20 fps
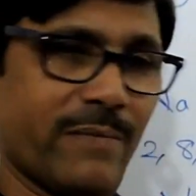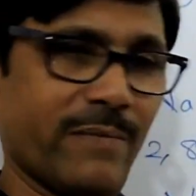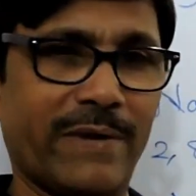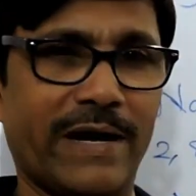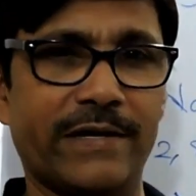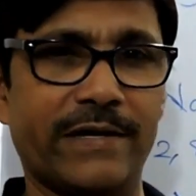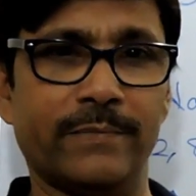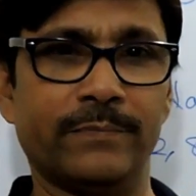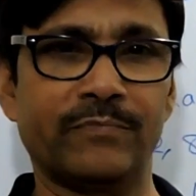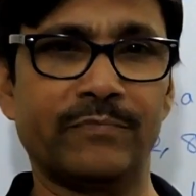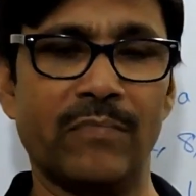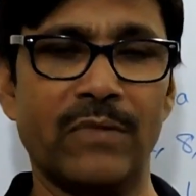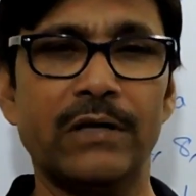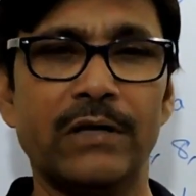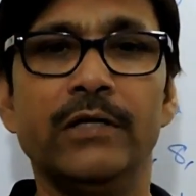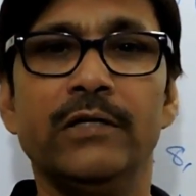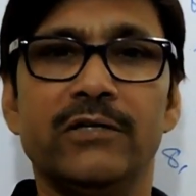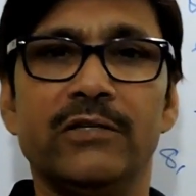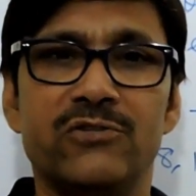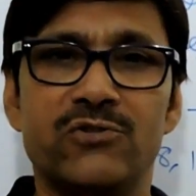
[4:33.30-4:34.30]
atom.
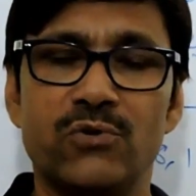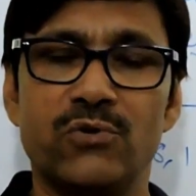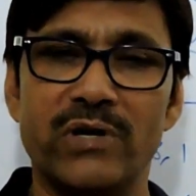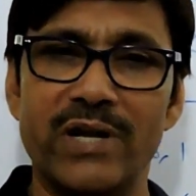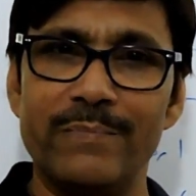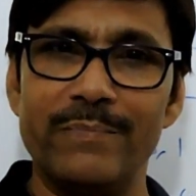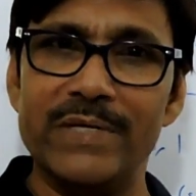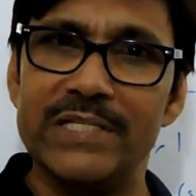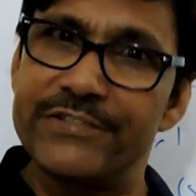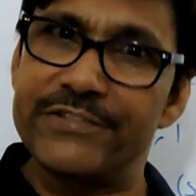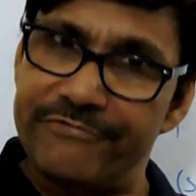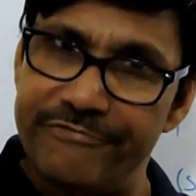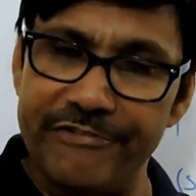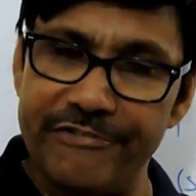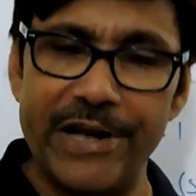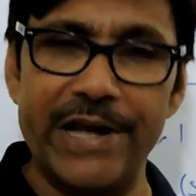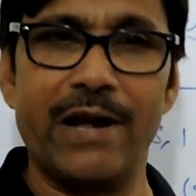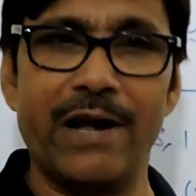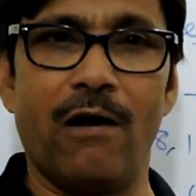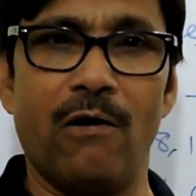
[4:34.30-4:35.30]
Sodium is
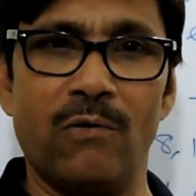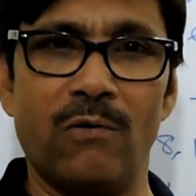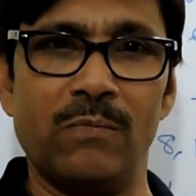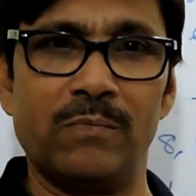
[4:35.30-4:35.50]
free now.